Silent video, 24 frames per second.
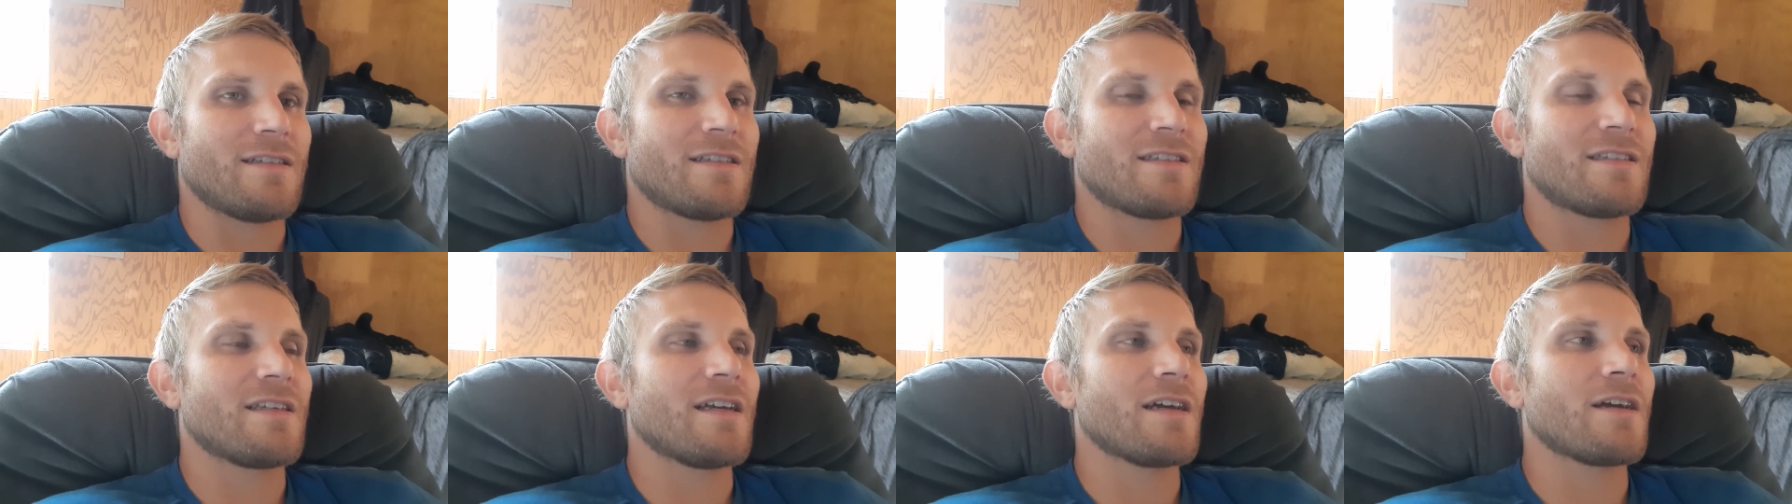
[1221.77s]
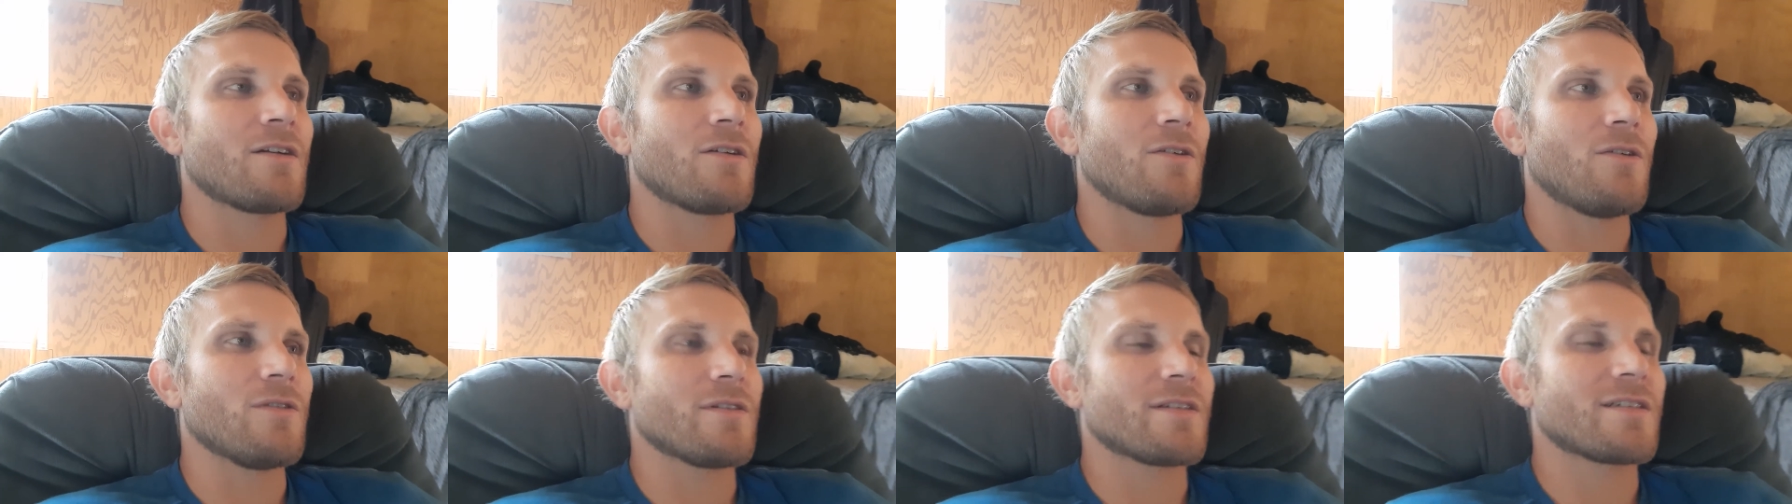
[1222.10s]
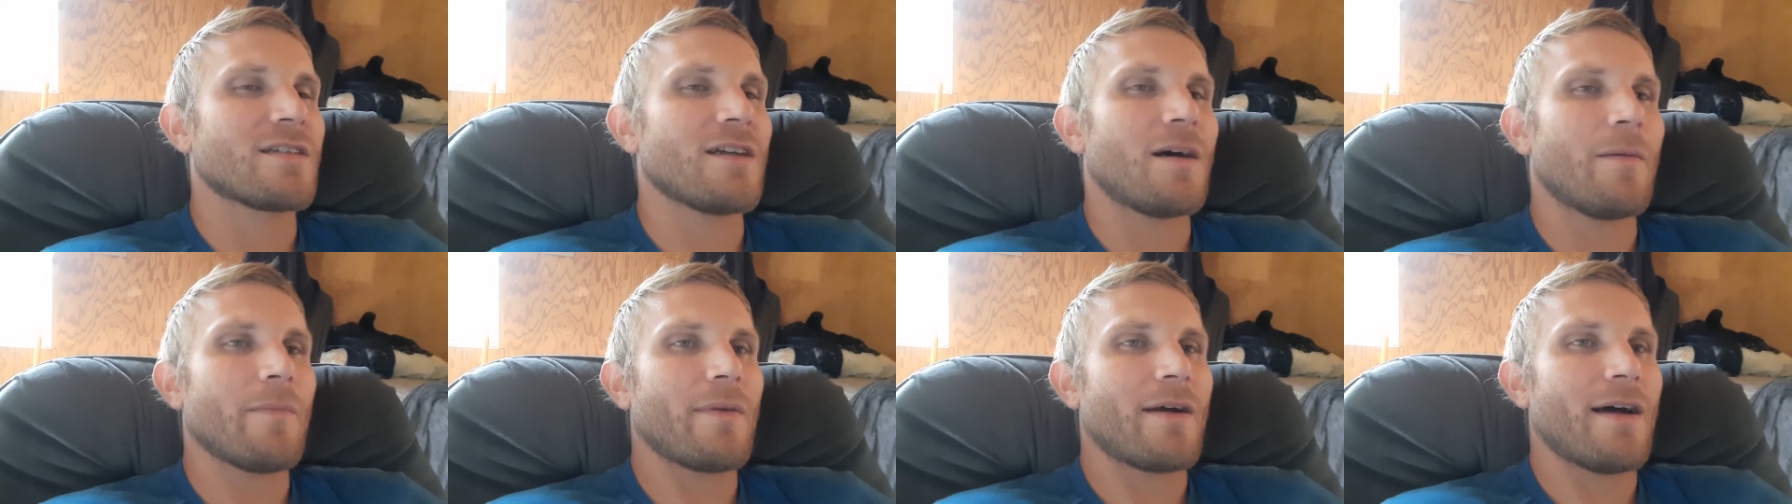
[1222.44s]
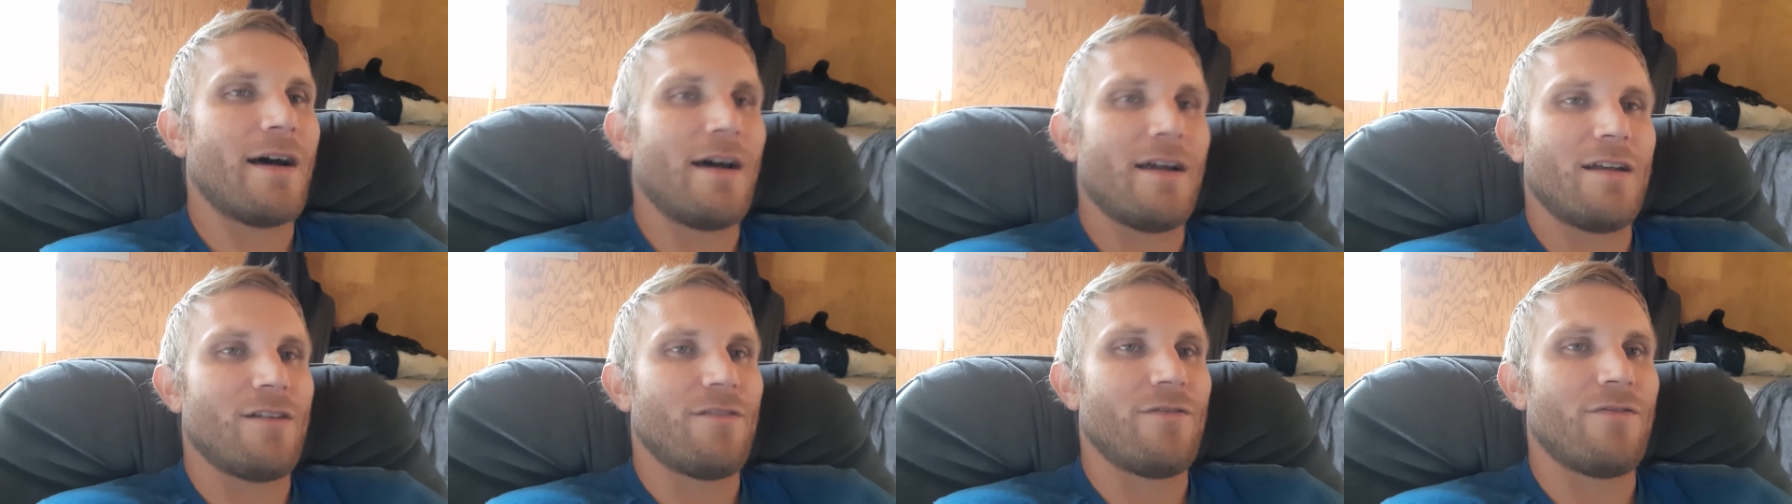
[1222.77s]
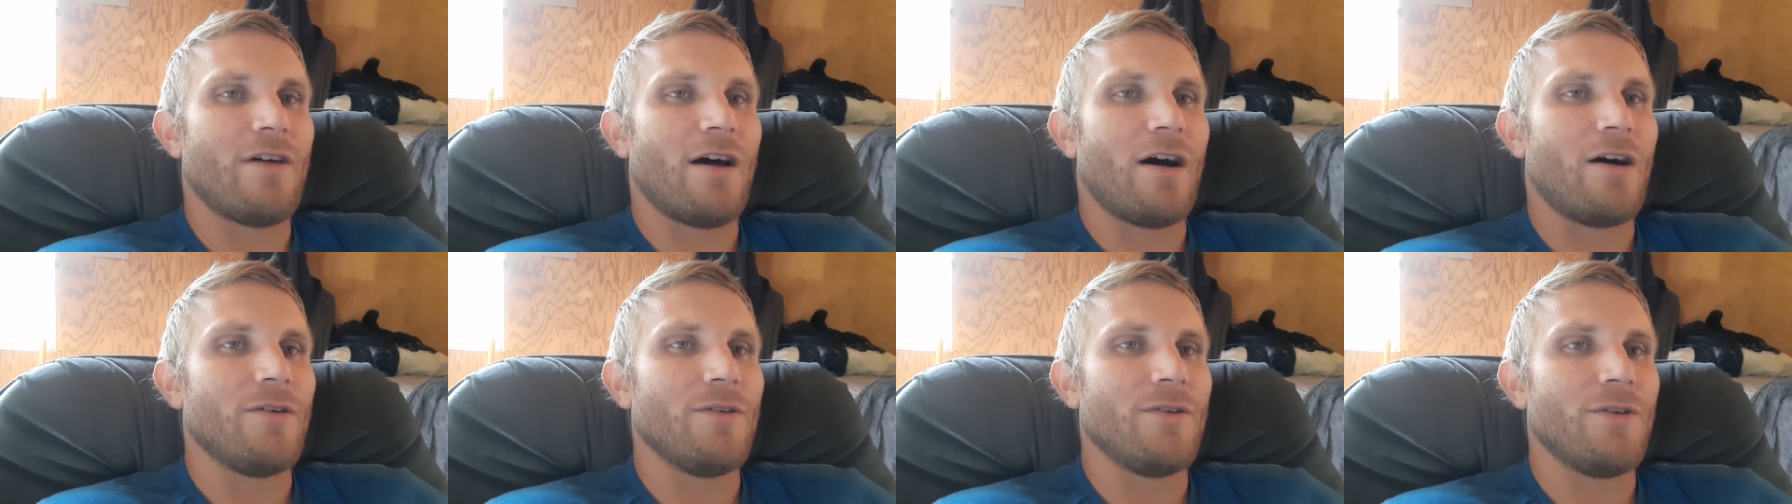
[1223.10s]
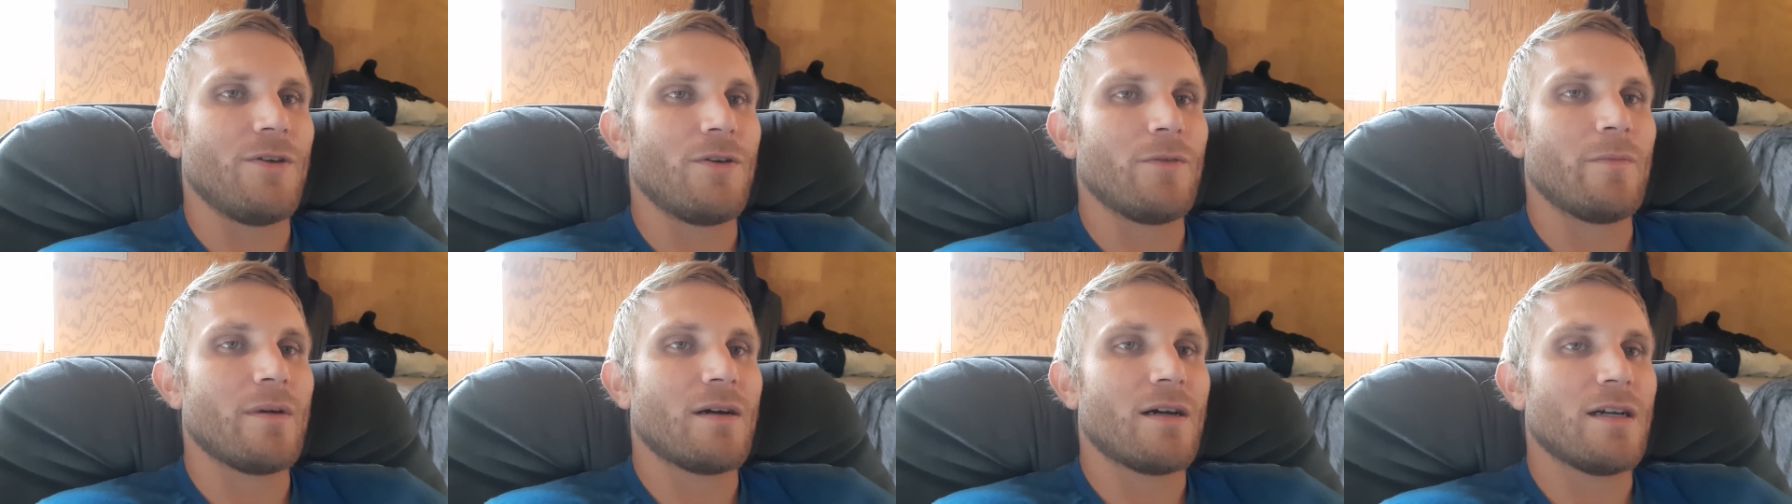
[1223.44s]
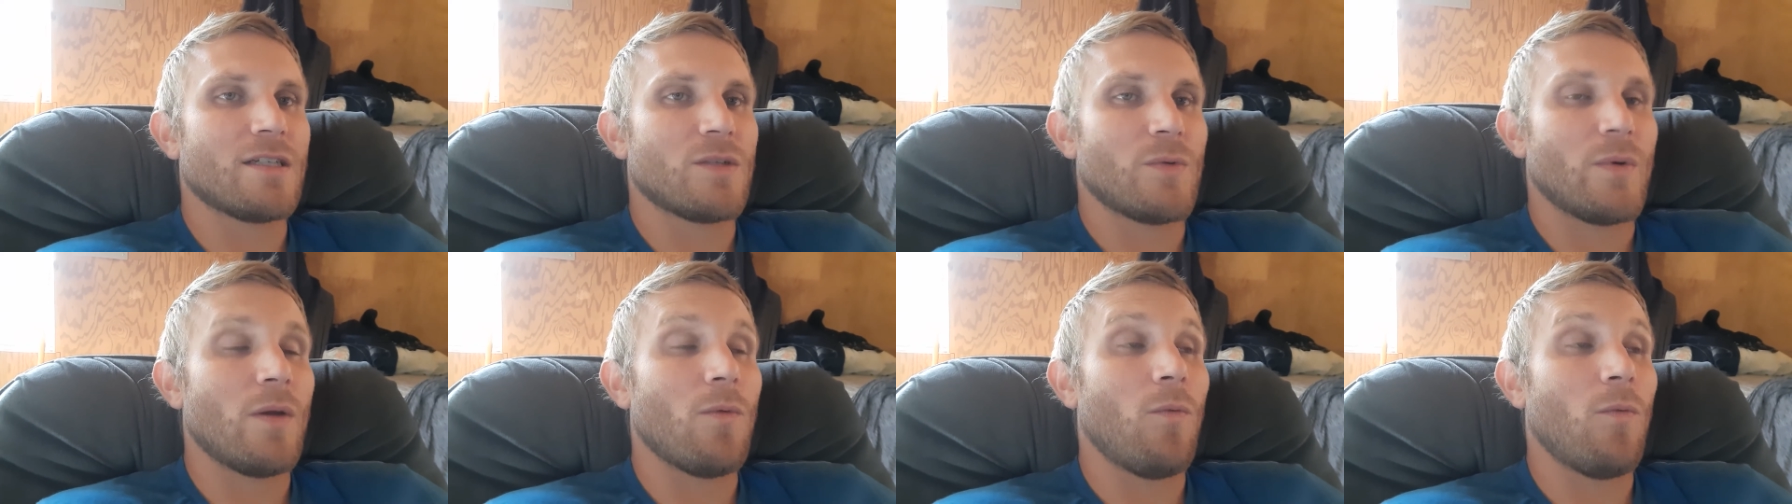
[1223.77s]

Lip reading: signal some kind of value because